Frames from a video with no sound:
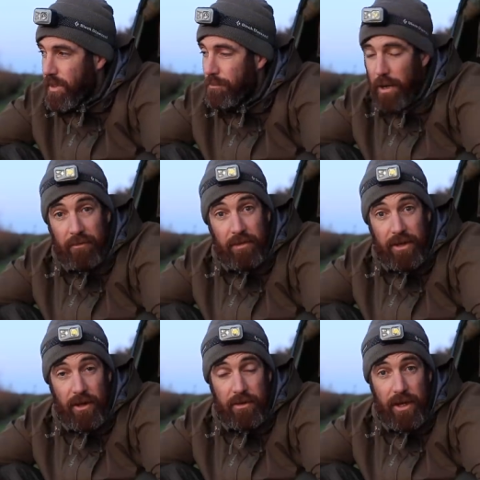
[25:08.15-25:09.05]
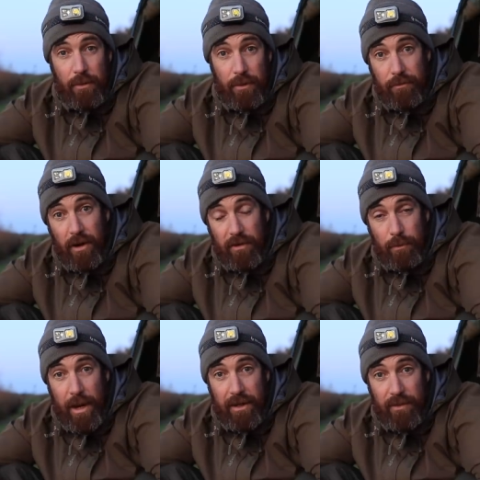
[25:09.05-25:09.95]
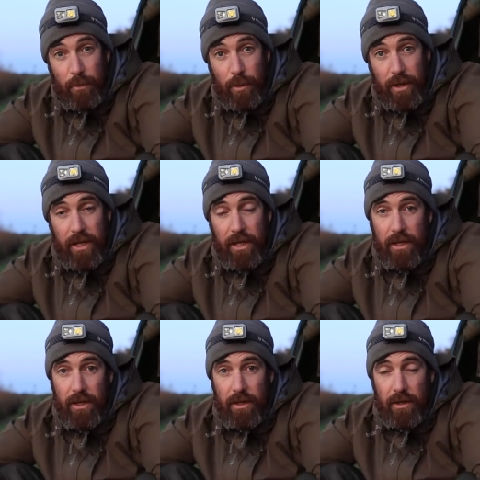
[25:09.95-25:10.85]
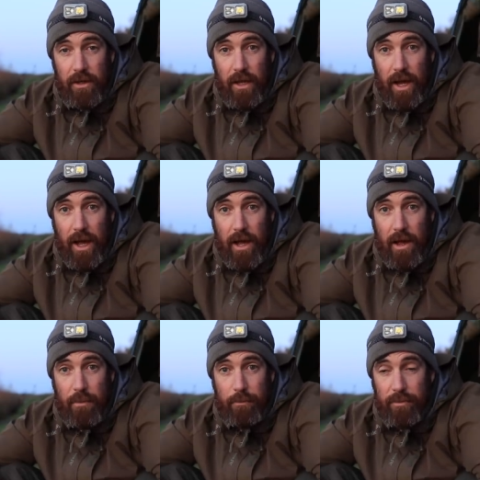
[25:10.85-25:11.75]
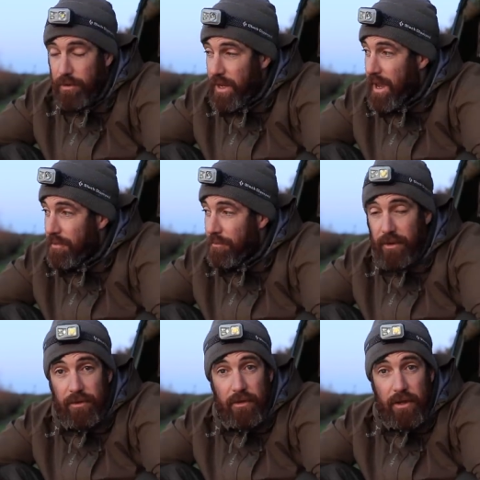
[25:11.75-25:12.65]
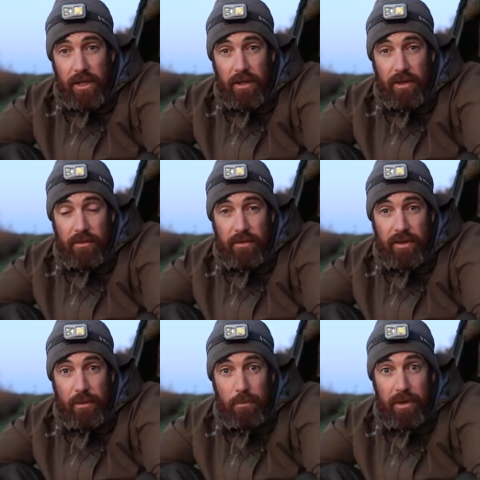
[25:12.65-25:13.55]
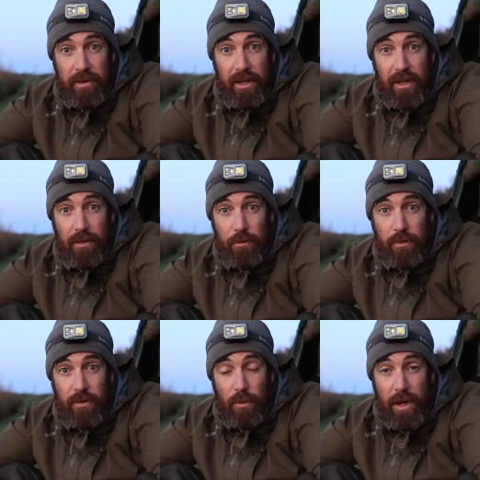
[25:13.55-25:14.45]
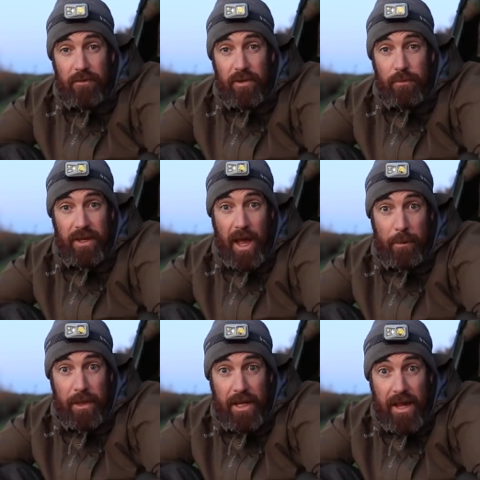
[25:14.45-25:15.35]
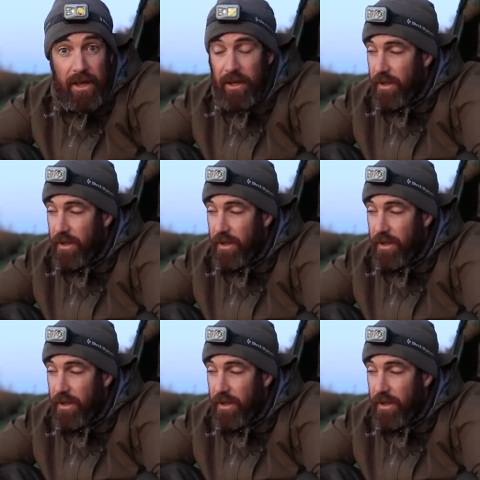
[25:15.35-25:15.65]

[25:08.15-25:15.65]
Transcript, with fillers: but I've rechucked it with a fresh bait this morning um, so yeah everything's looking good sitting pretty we're just waiting for something to happen again